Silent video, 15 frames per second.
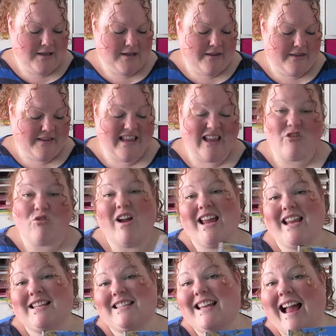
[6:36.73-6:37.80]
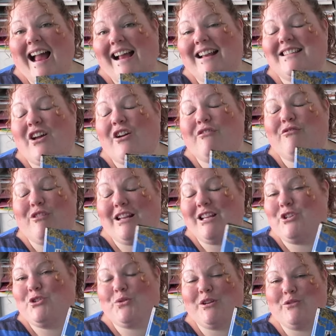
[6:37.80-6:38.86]
I think they're great, and I've really
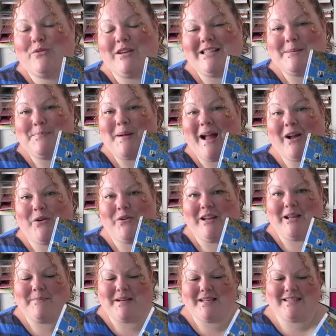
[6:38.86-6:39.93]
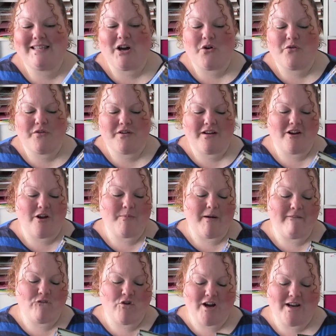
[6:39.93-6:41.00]
enjoyed reading back on it myself, and I know my
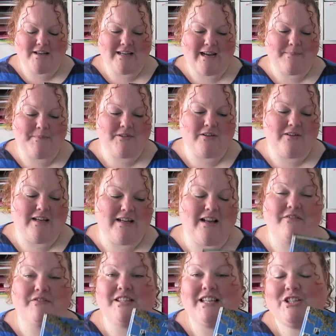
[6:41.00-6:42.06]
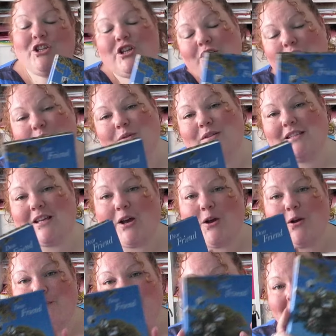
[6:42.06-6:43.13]
friend absolutely loves it too.
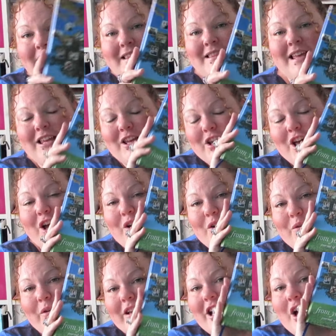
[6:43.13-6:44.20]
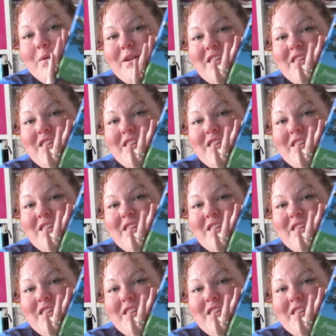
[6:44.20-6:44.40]
So there you go, go